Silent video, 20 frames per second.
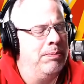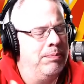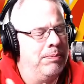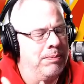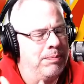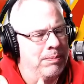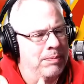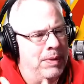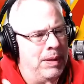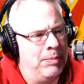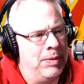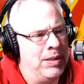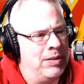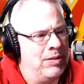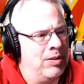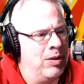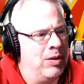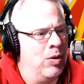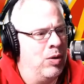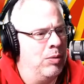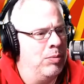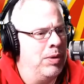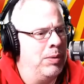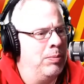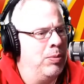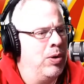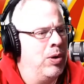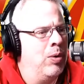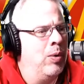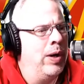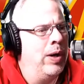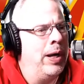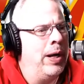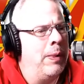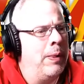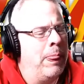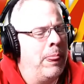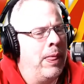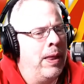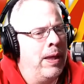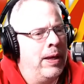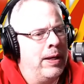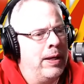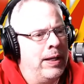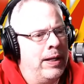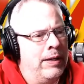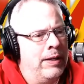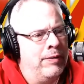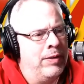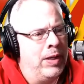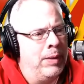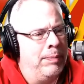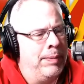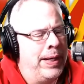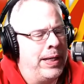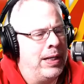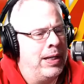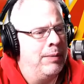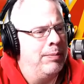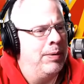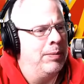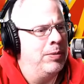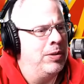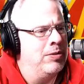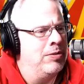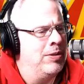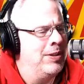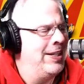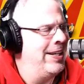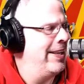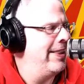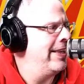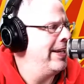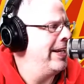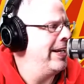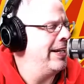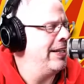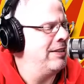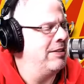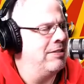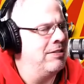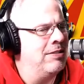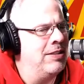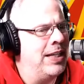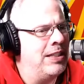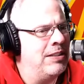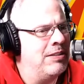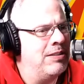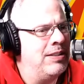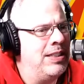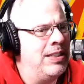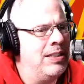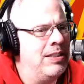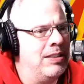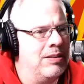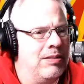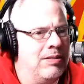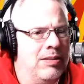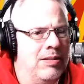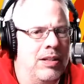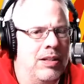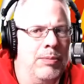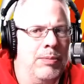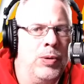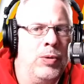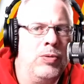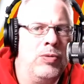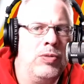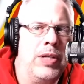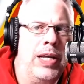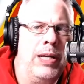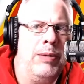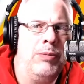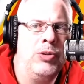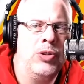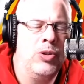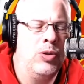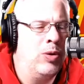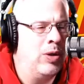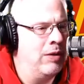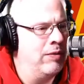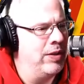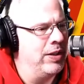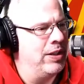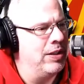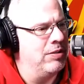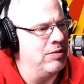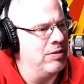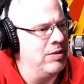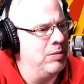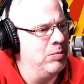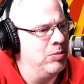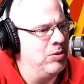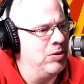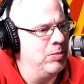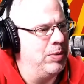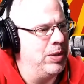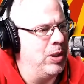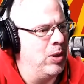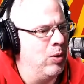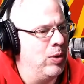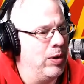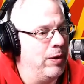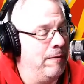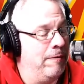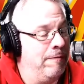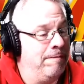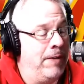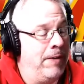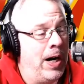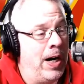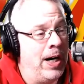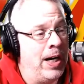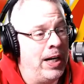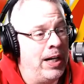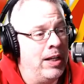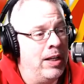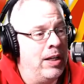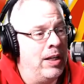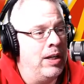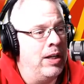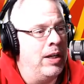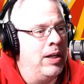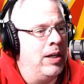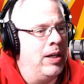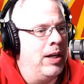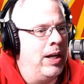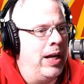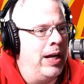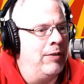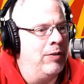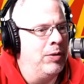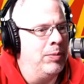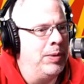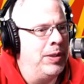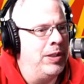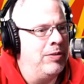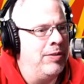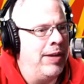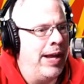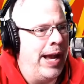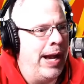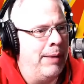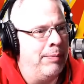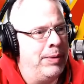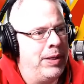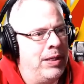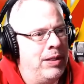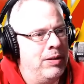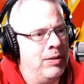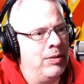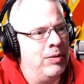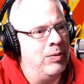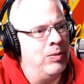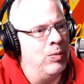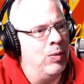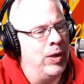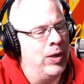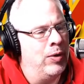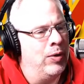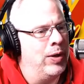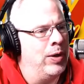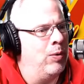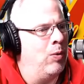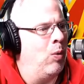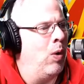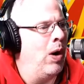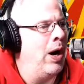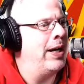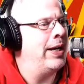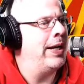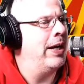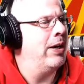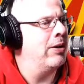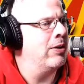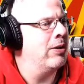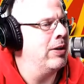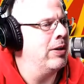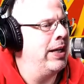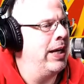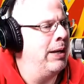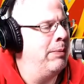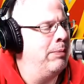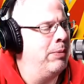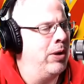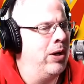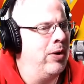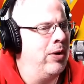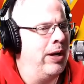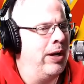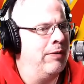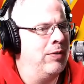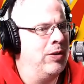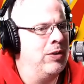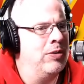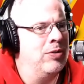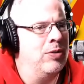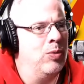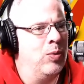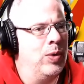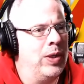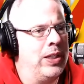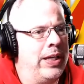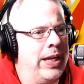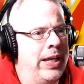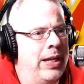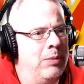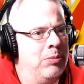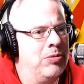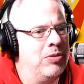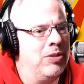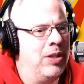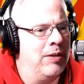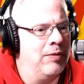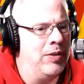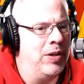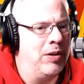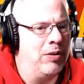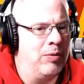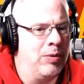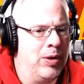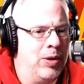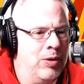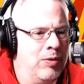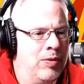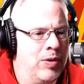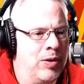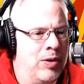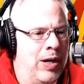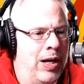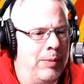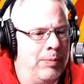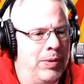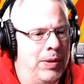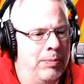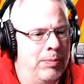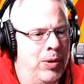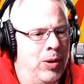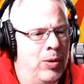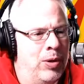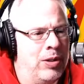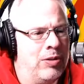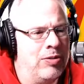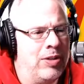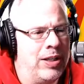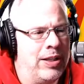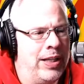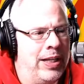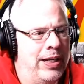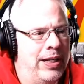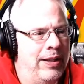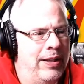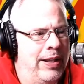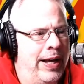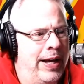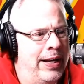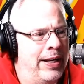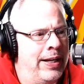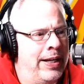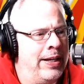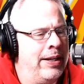get my equipment put away, getting everything picked up. I'm listening to the 960, listening to the post-game show. Everything seems to be going fine. Everybody's happy, wondering why Calgary can't put out efforts and win games 7-3 over crappy opponents like they did that night,